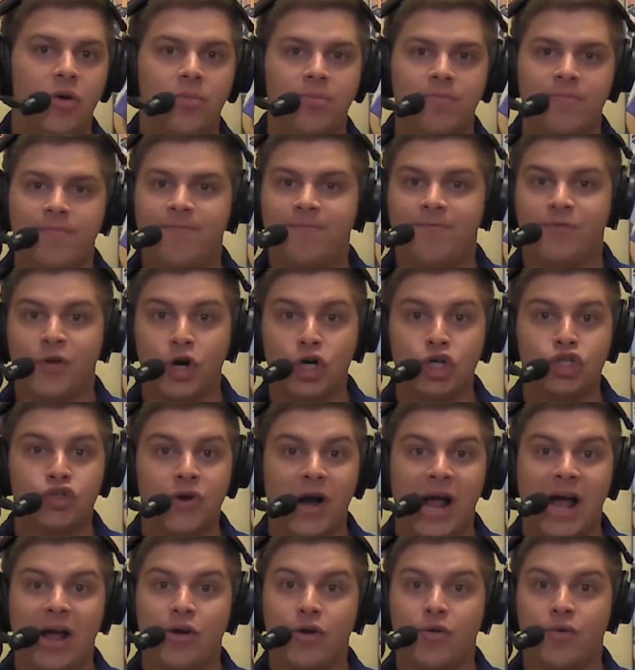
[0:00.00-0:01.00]
first
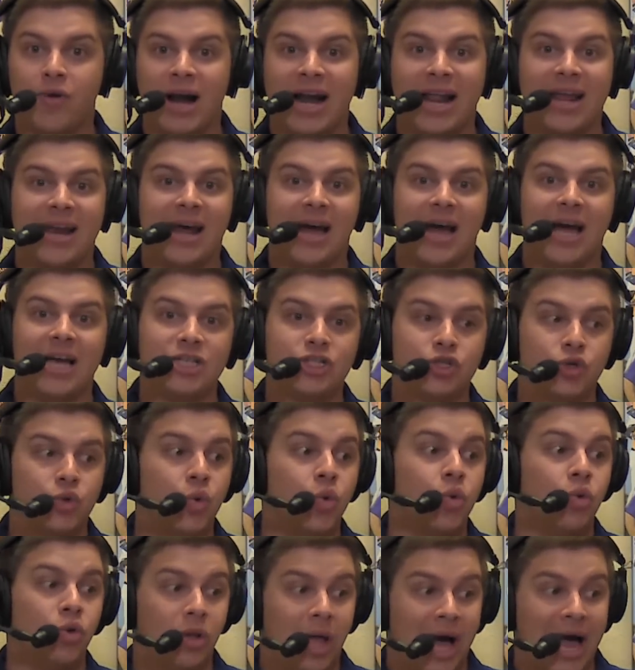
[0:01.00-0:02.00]
rounder right out of high
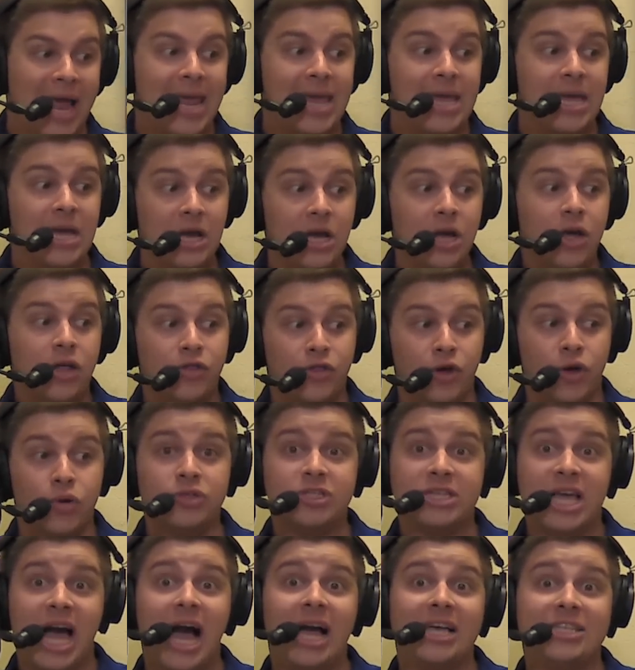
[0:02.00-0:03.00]
school, like
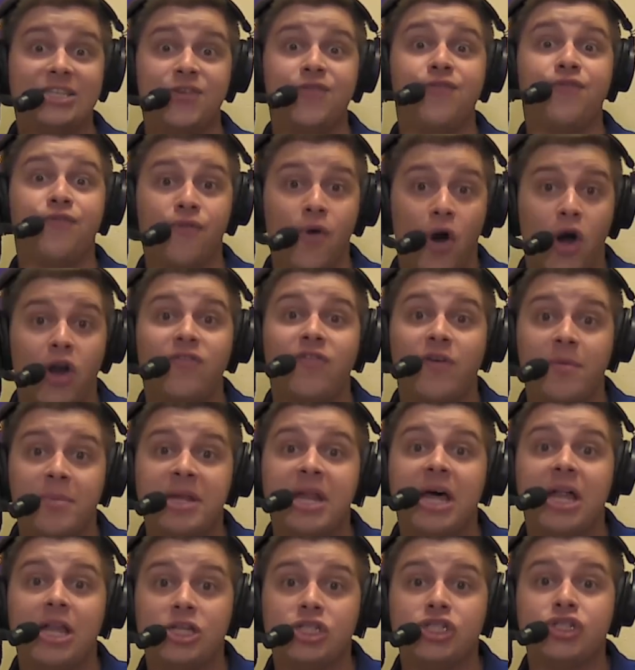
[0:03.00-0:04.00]
those guys in front of him in
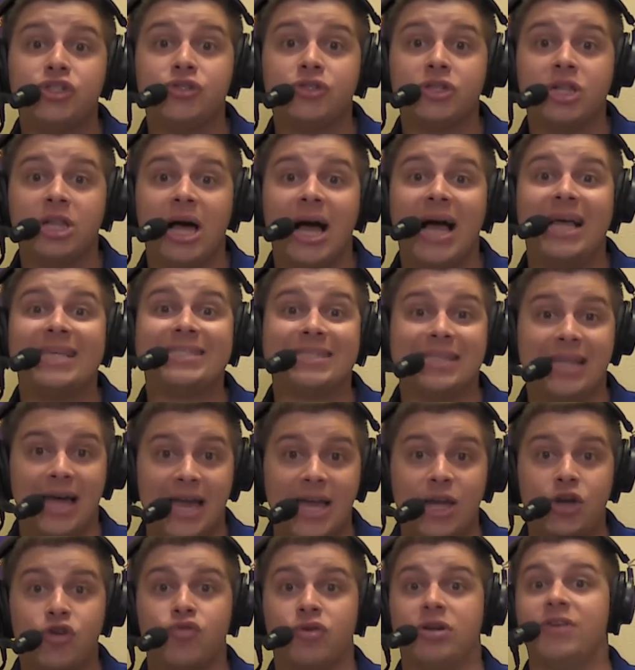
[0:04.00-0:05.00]
LSU's class,
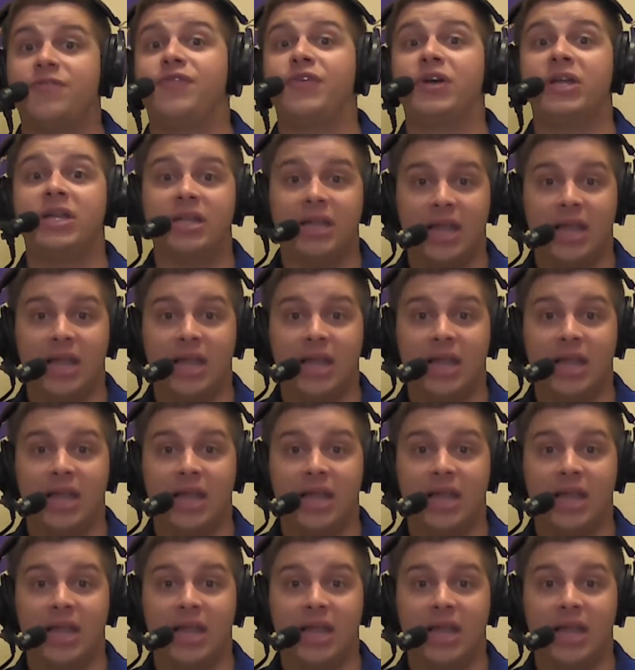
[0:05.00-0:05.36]
like Griffin,